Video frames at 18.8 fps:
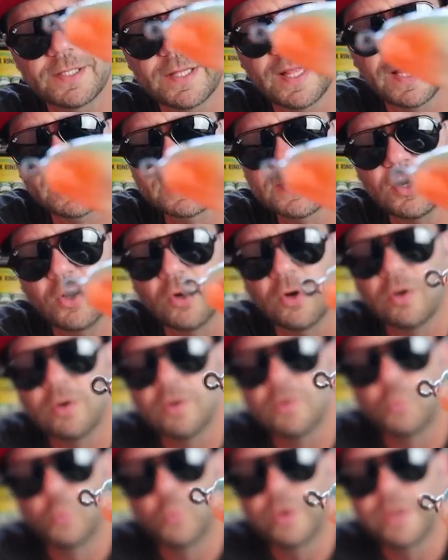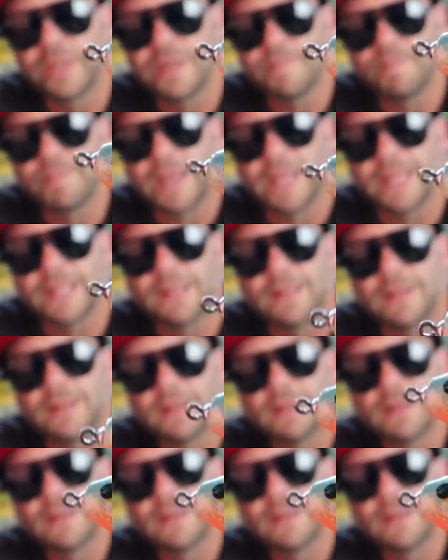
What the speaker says: So that is an all wooden bait.